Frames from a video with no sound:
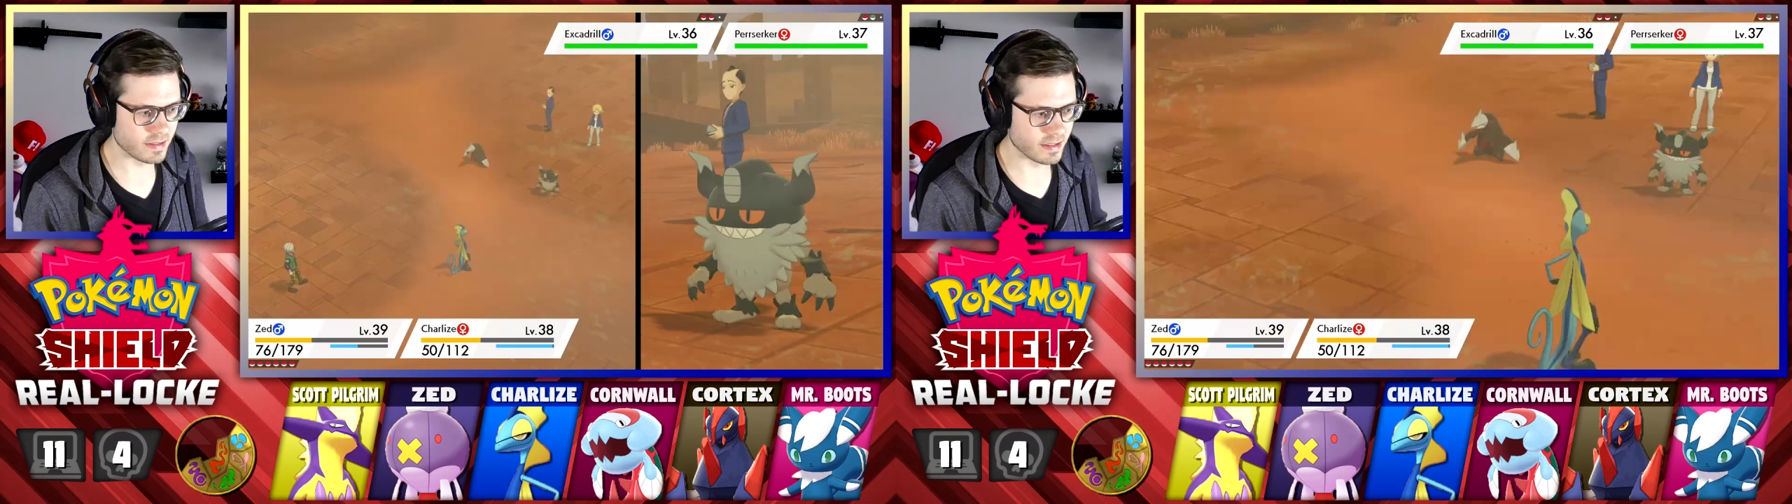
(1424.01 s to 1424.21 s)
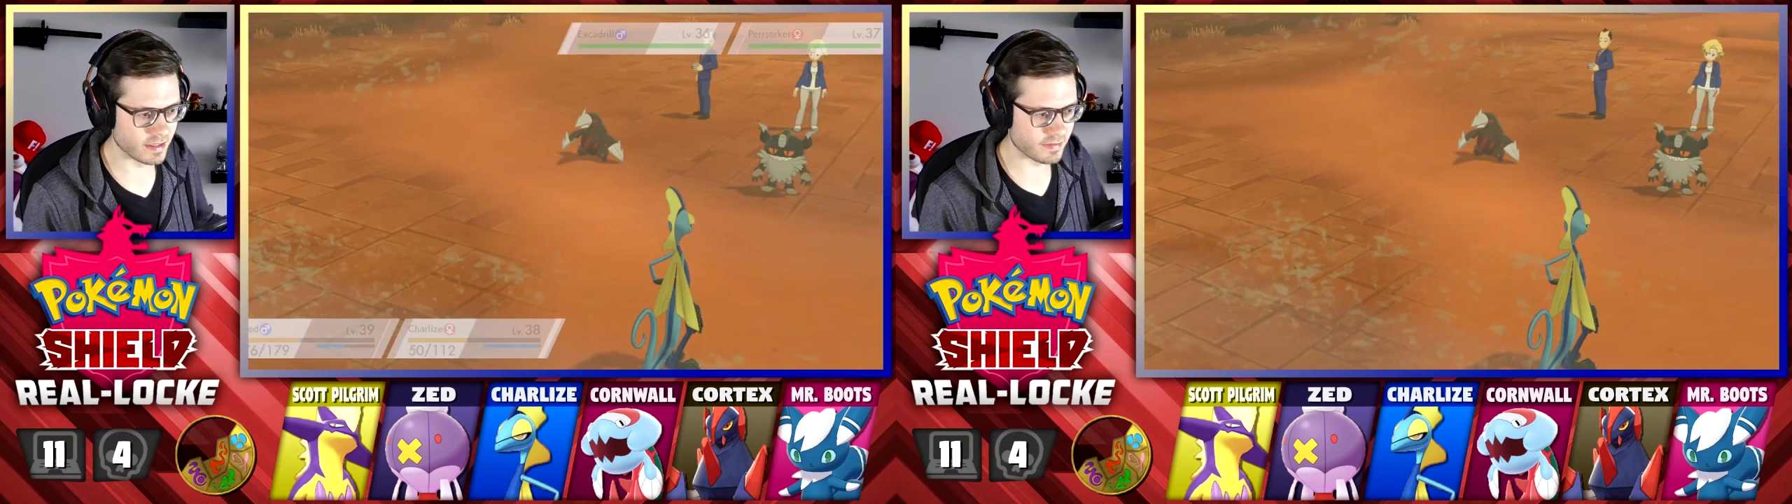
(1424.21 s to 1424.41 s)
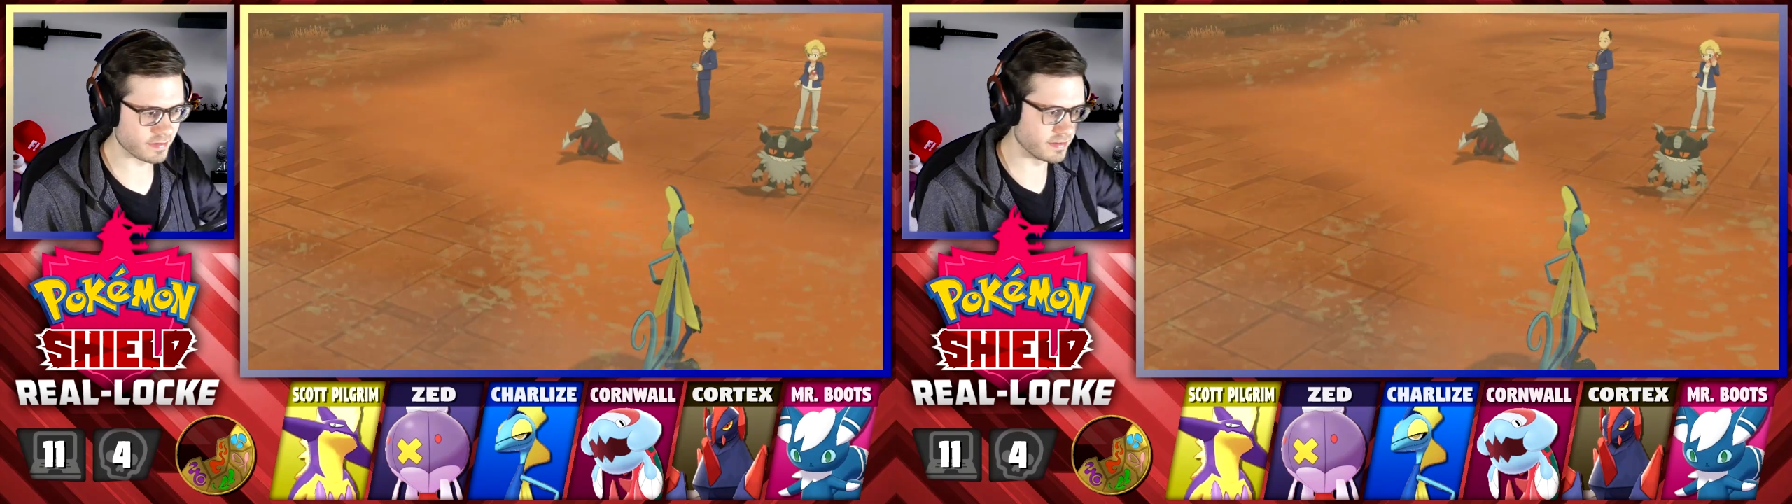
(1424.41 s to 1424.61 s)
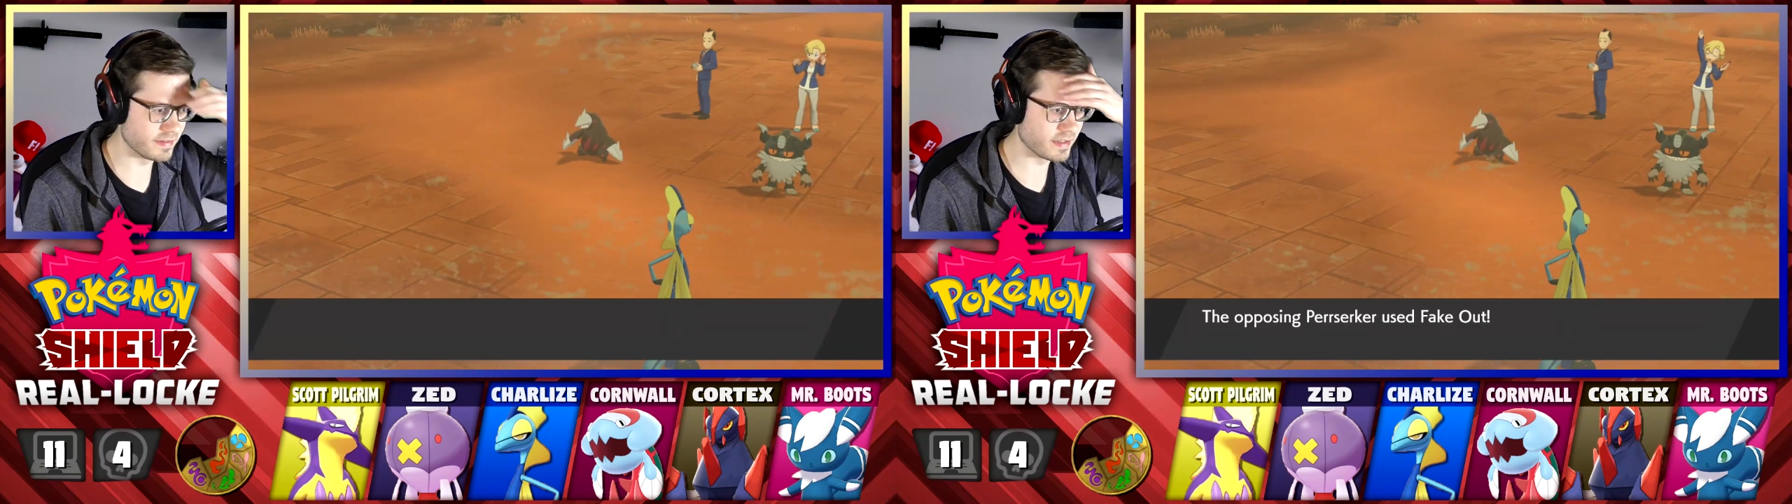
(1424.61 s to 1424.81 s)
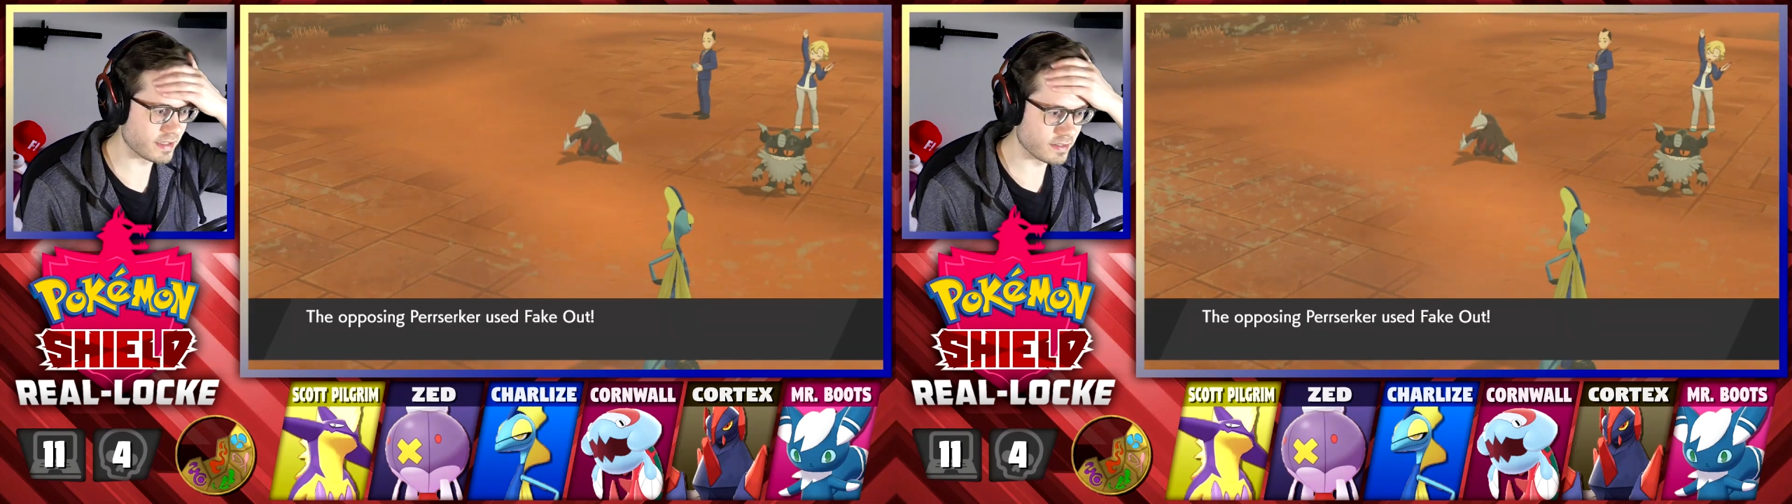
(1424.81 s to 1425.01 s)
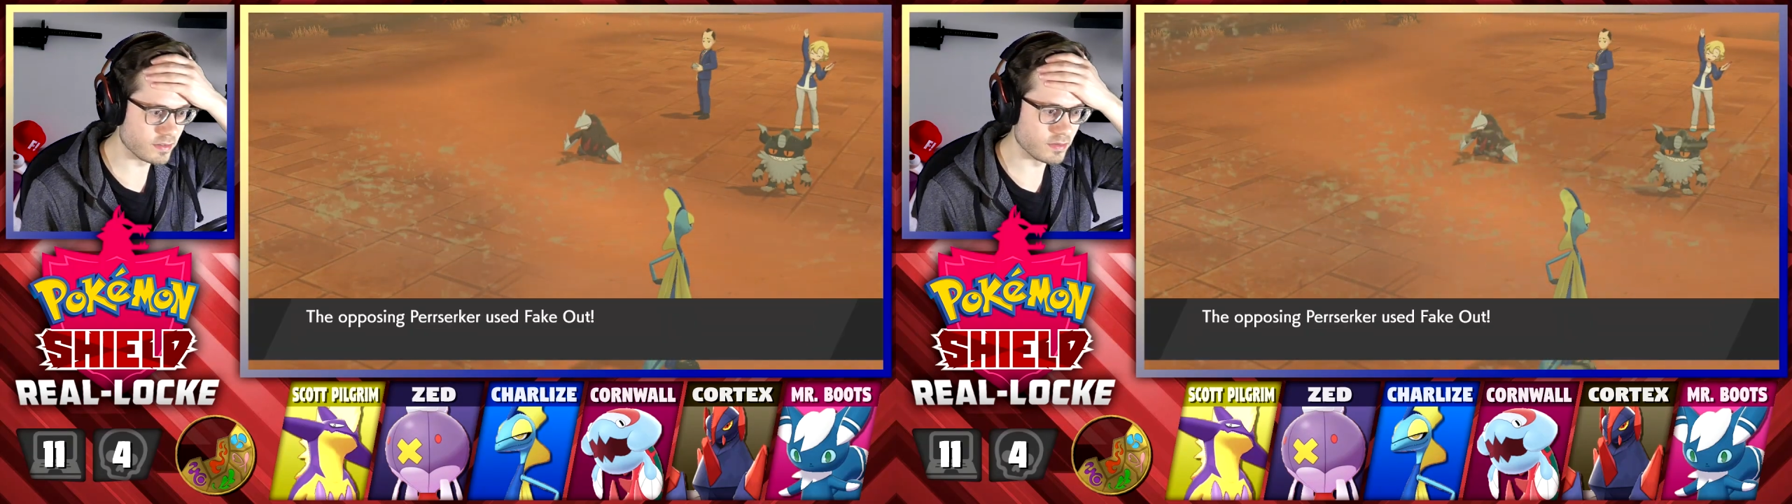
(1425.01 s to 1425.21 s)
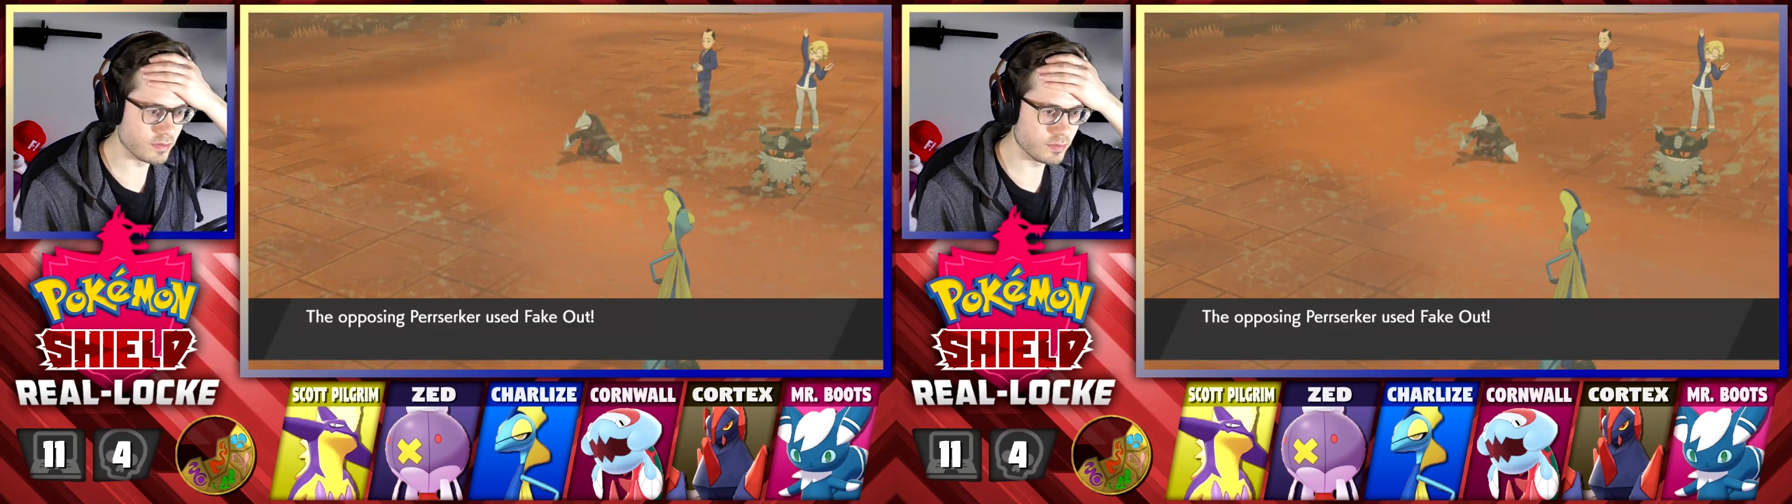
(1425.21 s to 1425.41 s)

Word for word: Yeah, so anything I can